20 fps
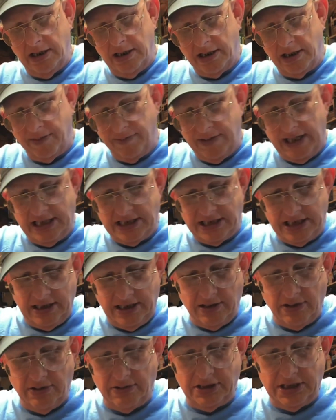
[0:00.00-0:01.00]
The magazine
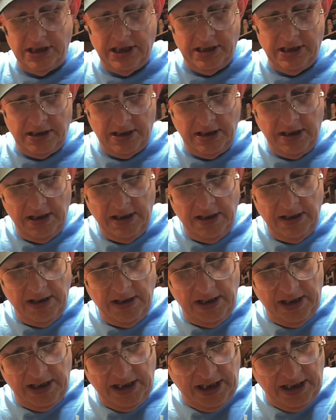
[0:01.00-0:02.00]
goes in
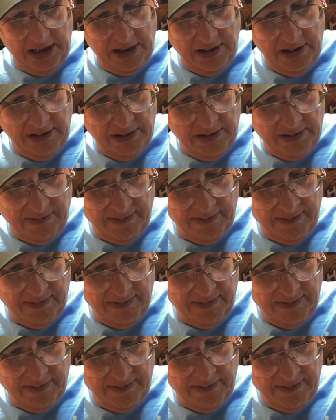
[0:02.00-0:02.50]
here